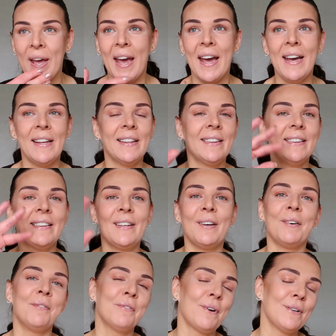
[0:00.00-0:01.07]
And
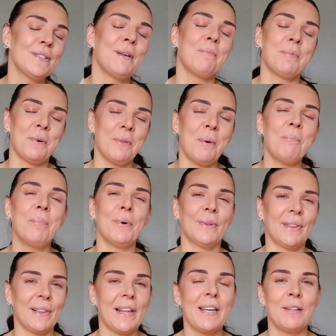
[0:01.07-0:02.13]
of course I'm gonna
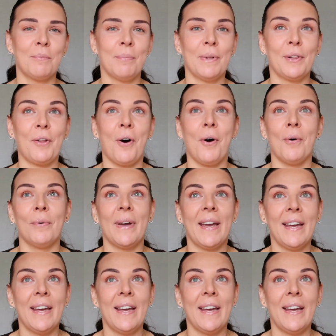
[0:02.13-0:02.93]
put link below,